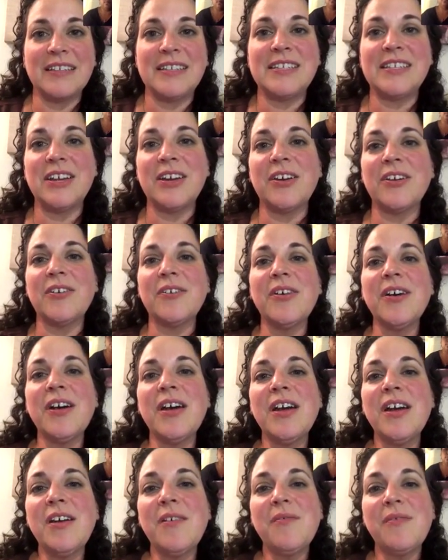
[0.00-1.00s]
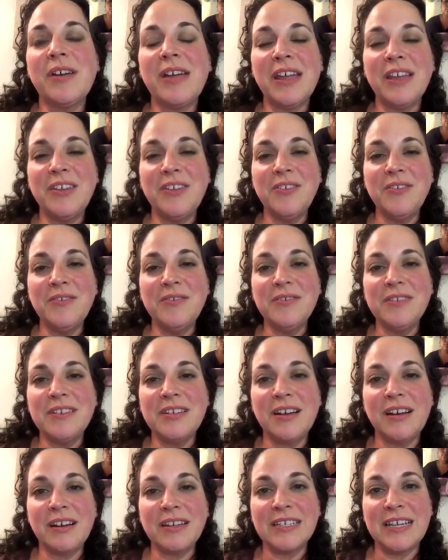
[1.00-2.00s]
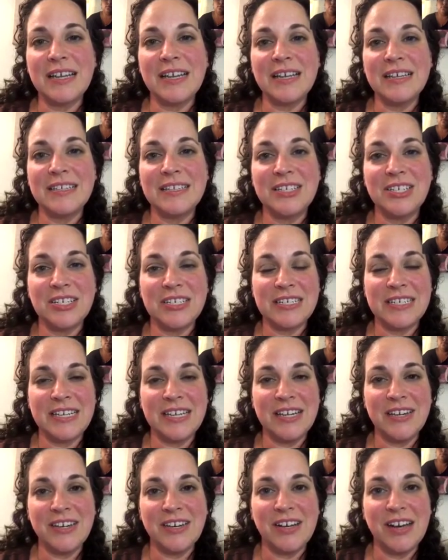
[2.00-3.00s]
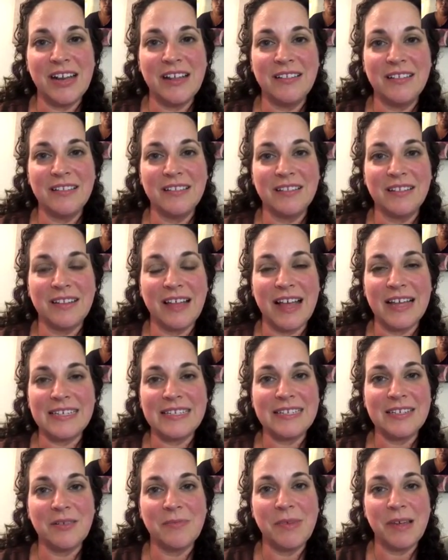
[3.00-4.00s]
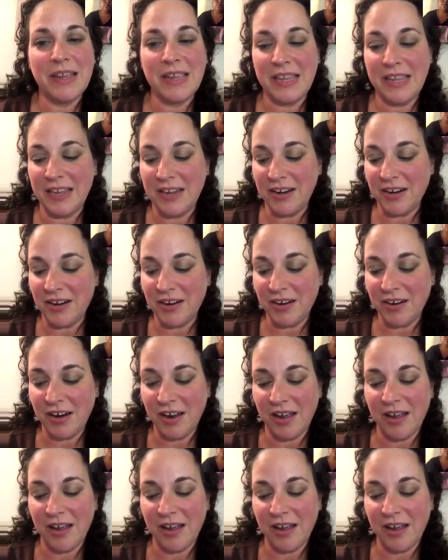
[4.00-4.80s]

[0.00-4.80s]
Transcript: So can you talk to us just here in the last little bit here,